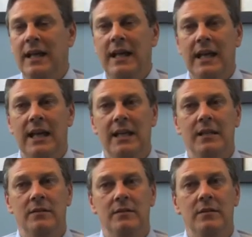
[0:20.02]

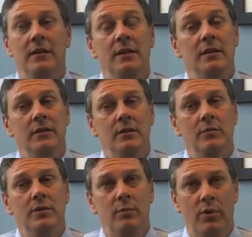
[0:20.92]
and
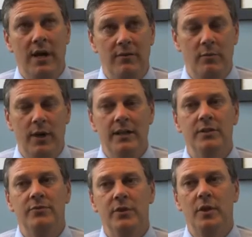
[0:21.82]
was in private practice
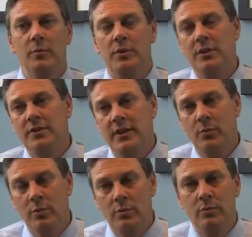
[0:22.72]
for a couple of years, and then
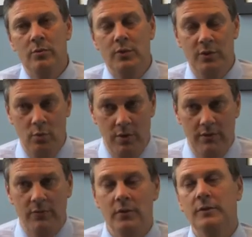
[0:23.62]
went to work
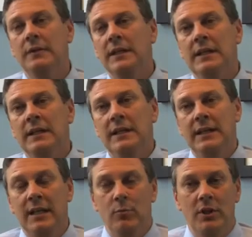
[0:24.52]
for
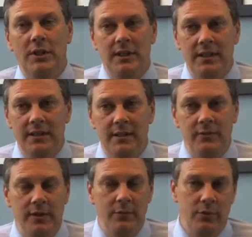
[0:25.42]
Emory Clinic, the
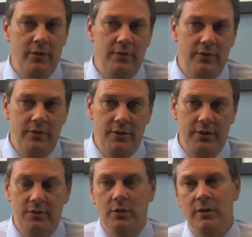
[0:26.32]
Emory University
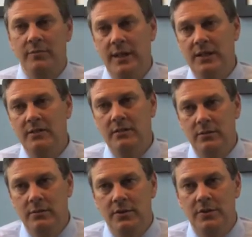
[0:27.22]
School of Medicine.
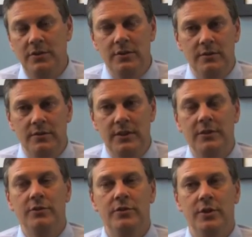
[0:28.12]
I was a
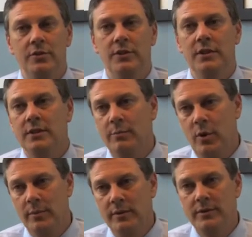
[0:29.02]
senior associate in the
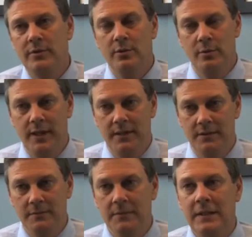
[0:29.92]
Department of Internal
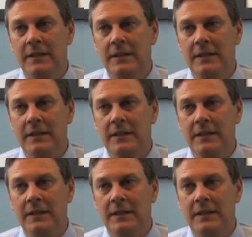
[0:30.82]
Medicine.